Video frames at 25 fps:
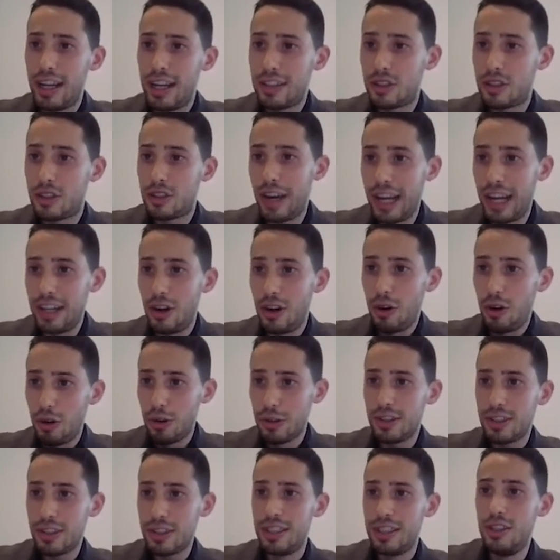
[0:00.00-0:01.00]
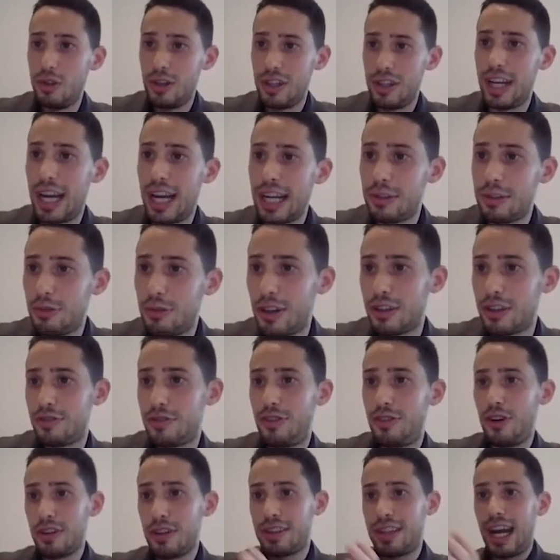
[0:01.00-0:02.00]
train all those neural networks
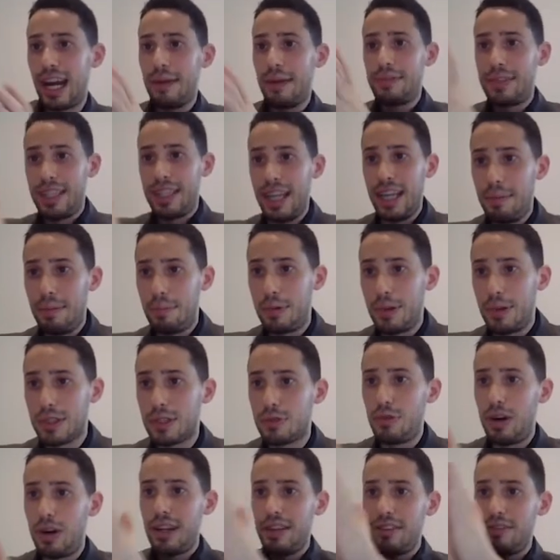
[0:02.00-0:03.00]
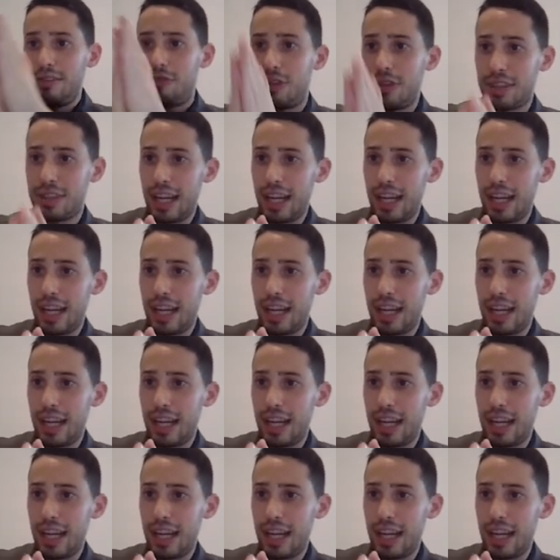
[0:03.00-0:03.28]
for time tn plus 1,